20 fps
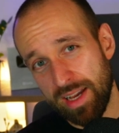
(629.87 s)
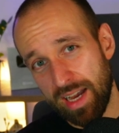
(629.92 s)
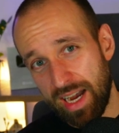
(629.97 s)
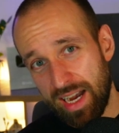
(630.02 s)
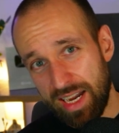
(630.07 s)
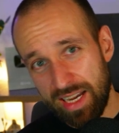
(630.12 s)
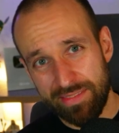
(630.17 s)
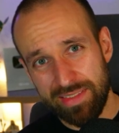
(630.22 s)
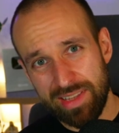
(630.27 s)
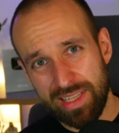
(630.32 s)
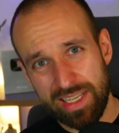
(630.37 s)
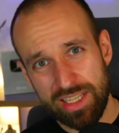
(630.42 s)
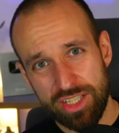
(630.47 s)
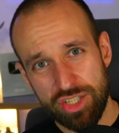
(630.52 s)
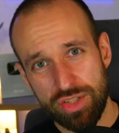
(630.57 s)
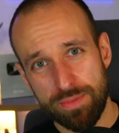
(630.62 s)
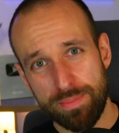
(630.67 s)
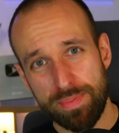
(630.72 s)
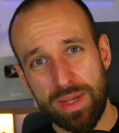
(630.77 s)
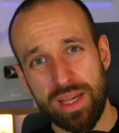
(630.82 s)
I have a link
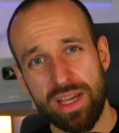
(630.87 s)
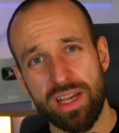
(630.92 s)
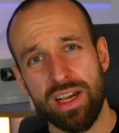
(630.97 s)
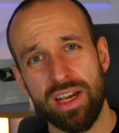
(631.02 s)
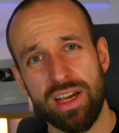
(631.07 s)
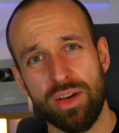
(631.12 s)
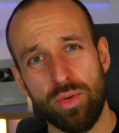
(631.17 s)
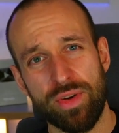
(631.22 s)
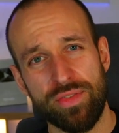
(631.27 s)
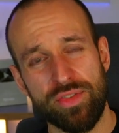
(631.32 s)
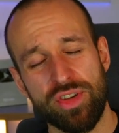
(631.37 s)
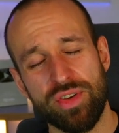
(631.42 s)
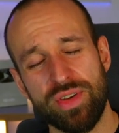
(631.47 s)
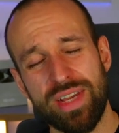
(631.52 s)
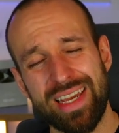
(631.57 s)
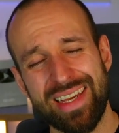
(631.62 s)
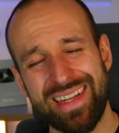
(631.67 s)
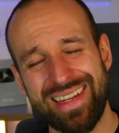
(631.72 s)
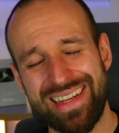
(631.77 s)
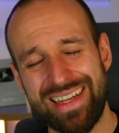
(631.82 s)
to
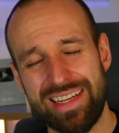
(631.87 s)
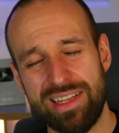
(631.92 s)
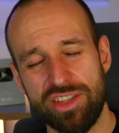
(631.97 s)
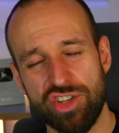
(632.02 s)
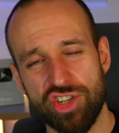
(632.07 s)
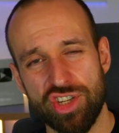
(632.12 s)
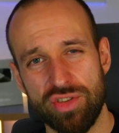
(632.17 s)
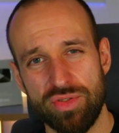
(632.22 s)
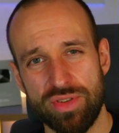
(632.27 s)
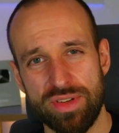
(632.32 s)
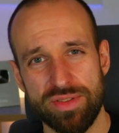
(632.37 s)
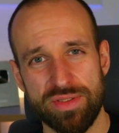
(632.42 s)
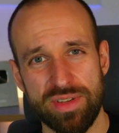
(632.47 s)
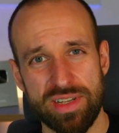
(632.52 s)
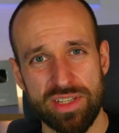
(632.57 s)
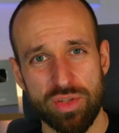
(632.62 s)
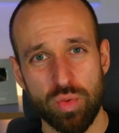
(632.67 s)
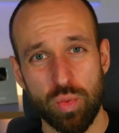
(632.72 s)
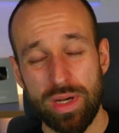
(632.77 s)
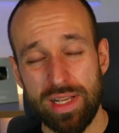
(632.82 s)
RevenueCat in the show notes
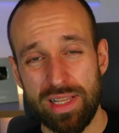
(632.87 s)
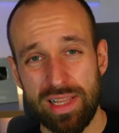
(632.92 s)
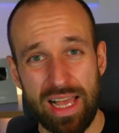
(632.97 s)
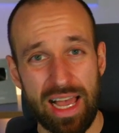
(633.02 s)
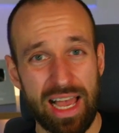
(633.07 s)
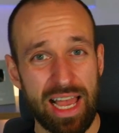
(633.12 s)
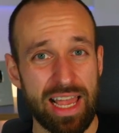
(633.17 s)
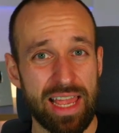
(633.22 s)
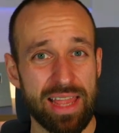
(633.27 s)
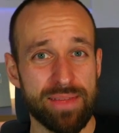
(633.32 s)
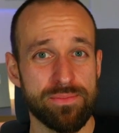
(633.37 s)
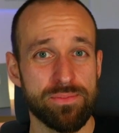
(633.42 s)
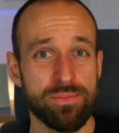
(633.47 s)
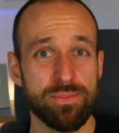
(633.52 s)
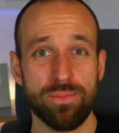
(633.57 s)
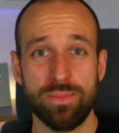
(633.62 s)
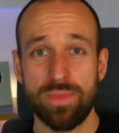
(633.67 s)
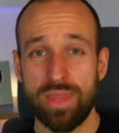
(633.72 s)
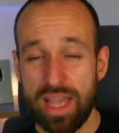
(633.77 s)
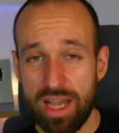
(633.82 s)
as well.
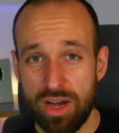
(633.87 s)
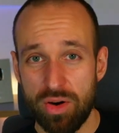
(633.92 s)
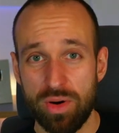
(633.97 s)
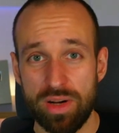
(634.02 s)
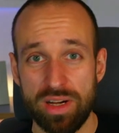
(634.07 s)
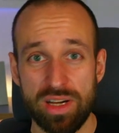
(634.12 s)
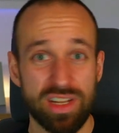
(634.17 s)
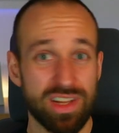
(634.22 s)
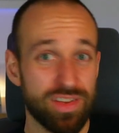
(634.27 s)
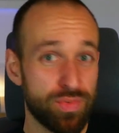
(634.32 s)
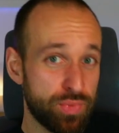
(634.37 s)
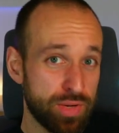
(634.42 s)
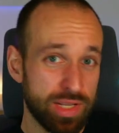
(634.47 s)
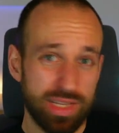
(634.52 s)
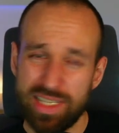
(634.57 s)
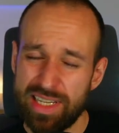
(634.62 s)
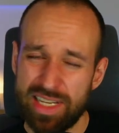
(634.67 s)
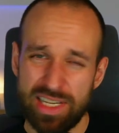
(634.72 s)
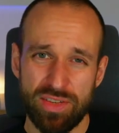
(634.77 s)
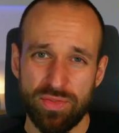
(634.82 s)
I'm now an
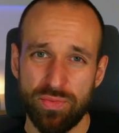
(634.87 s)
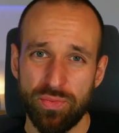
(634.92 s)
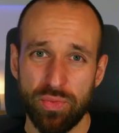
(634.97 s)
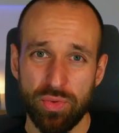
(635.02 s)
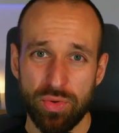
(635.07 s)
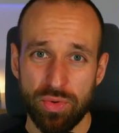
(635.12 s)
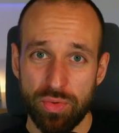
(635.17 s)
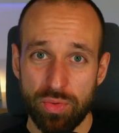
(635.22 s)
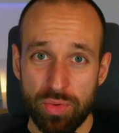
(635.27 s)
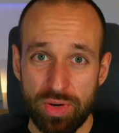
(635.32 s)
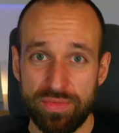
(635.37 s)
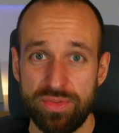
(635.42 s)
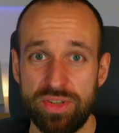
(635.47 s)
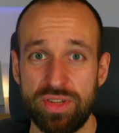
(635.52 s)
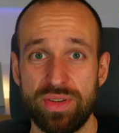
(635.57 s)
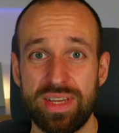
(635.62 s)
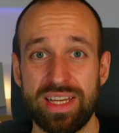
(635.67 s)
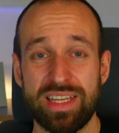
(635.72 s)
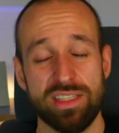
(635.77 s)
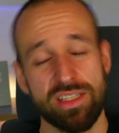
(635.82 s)
affiliate for
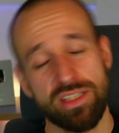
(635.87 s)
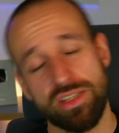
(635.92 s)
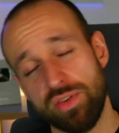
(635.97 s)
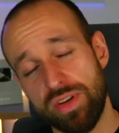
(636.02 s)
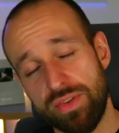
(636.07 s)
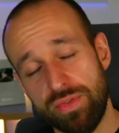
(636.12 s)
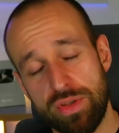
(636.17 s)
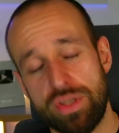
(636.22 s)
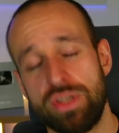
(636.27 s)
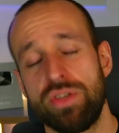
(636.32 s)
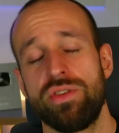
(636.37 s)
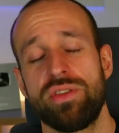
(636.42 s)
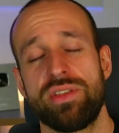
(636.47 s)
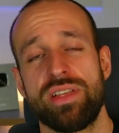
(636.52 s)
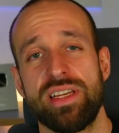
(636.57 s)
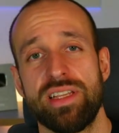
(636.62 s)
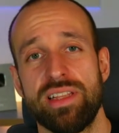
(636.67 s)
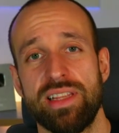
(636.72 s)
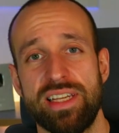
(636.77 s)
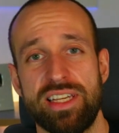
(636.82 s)
RevenueCat, so if you use
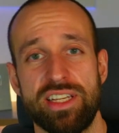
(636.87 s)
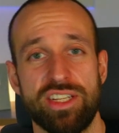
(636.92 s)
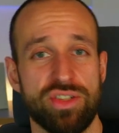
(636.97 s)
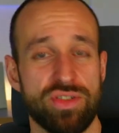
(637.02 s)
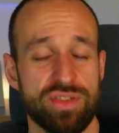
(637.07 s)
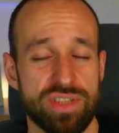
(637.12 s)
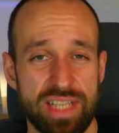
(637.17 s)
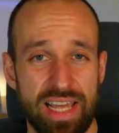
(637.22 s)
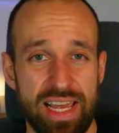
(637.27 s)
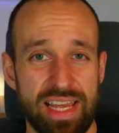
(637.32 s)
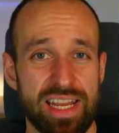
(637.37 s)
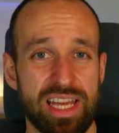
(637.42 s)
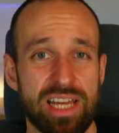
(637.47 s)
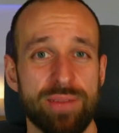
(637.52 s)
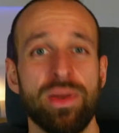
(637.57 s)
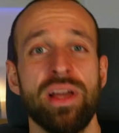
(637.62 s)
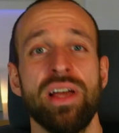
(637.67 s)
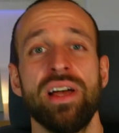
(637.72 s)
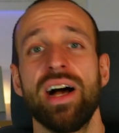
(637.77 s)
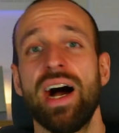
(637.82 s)
that link to sign
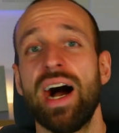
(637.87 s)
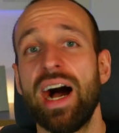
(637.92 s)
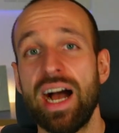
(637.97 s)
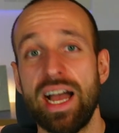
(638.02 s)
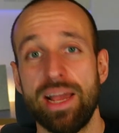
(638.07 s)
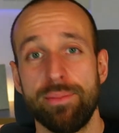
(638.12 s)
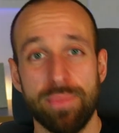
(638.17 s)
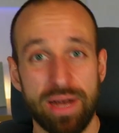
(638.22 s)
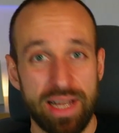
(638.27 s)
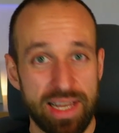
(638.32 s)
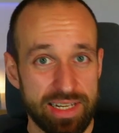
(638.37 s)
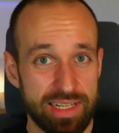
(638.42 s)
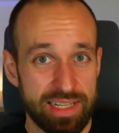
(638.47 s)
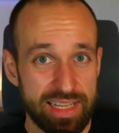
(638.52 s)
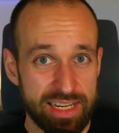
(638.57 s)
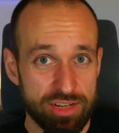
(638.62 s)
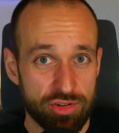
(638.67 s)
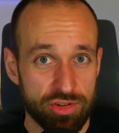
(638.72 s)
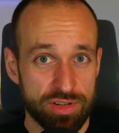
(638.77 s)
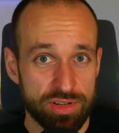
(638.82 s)
up, I might
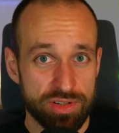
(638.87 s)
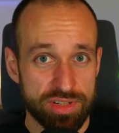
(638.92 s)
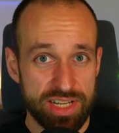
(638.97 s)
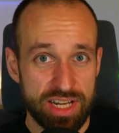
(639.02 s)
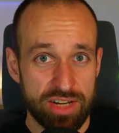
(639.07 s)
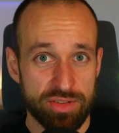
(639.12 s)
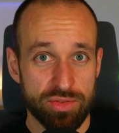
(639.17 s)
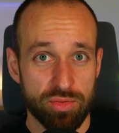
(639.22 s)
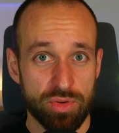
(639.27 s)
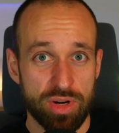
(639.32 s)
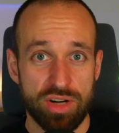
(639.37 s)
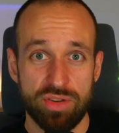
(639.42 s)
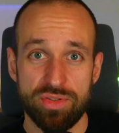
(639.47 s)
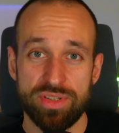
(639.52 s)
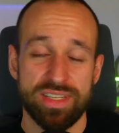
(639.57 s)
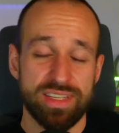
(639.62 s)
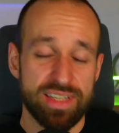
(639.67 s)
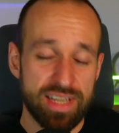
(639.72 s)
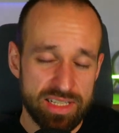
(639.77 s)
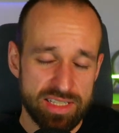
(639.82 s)
later down the
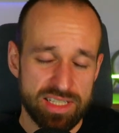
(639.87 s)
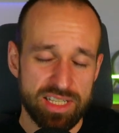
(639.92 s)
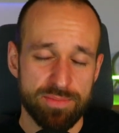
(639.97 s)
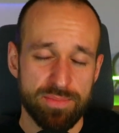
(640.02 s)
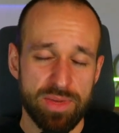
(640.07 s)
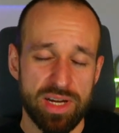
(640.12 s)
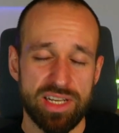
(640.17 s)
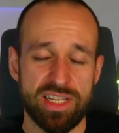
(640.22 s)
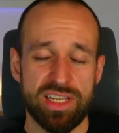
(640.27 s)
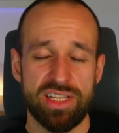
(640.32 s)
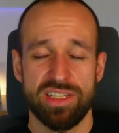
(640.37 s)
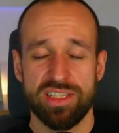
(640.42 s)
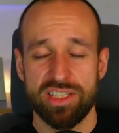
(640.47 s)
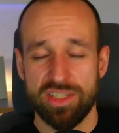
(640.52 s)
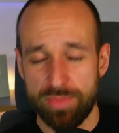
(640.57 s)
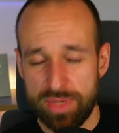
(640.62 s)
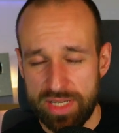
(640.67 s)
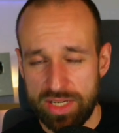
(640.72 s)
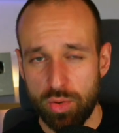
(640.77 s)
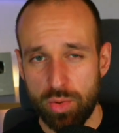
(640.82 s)
road get some money, so
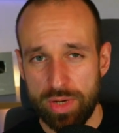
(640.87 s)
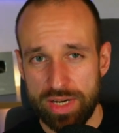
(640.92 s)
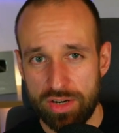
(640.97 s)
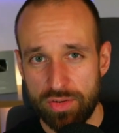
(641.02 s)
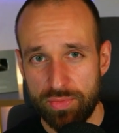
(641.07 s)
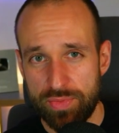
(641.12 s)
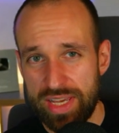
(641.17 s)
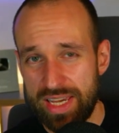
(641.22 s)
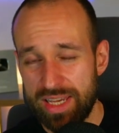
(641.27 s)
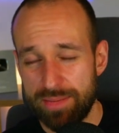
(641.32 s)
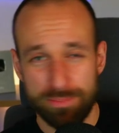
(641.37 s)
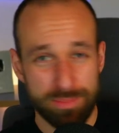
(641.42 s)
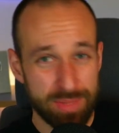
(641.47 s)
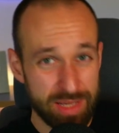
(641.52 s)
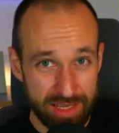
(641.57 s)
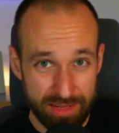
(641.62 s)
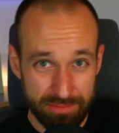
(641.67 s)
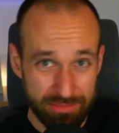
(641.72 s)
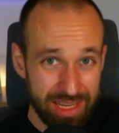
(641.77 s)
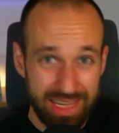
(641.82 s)
be aware of that,
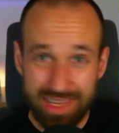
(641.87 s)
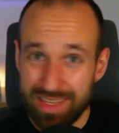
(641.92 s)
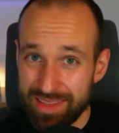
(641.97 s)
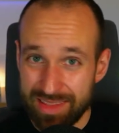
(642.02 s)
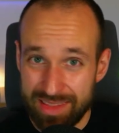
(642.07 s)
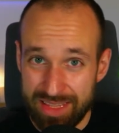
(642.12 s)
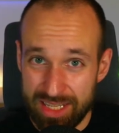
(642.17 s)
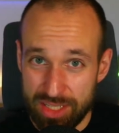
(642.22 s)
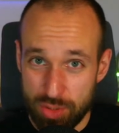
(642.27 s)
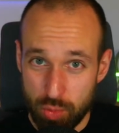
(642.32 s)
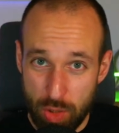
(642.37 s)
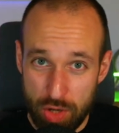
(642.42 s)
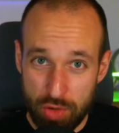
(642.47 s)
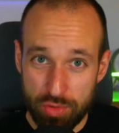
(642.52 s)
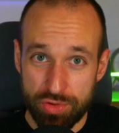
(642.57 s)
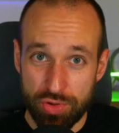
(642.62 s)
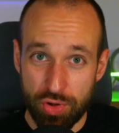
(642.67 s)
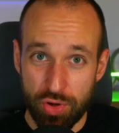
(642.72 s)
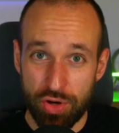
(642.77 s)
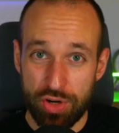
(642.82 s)
but this
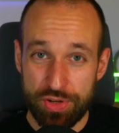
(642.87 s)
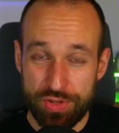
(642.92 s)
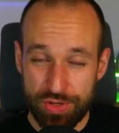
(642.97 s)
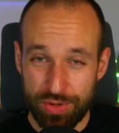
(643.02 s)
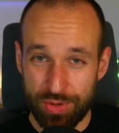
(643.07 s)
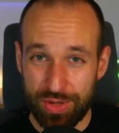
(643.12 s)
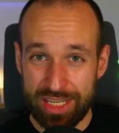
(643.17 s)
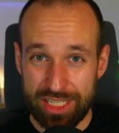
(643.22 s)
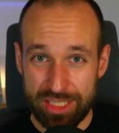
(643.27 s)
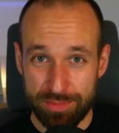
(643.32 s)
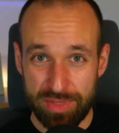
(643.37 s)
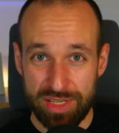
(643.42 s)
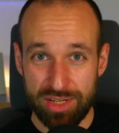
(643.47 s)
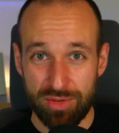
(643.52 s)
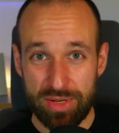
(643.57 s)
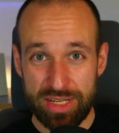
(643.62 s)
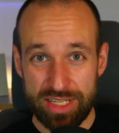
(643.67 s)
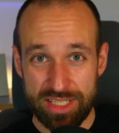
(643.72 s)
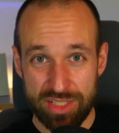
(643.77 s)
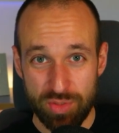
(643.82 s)
won't hurt your
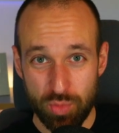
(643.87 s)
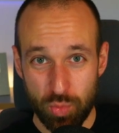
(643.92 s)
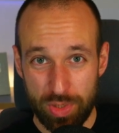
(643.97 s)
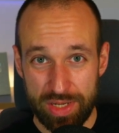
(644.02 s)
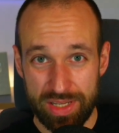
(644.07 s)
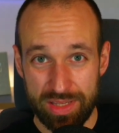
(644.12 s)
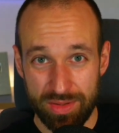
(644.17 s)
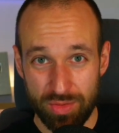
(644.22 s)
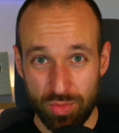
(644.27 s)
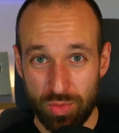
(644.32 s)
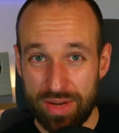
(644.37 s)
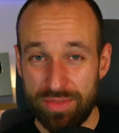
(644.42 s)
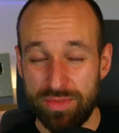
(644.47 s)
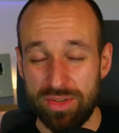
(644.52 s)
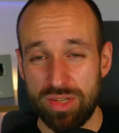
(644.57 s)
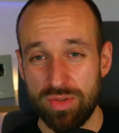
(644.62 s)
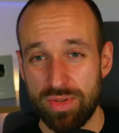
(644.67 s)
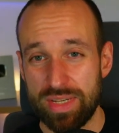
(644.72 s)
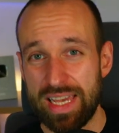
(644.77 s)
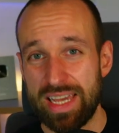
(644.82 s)
experience with
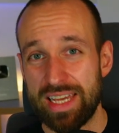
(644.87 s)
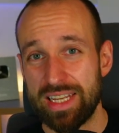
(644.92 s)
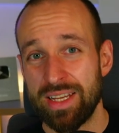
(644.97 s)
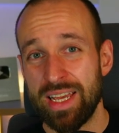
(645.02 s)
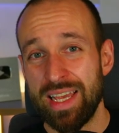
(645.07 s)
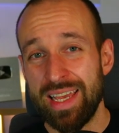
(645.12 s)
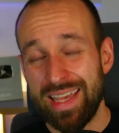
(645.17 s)
RevenueCat.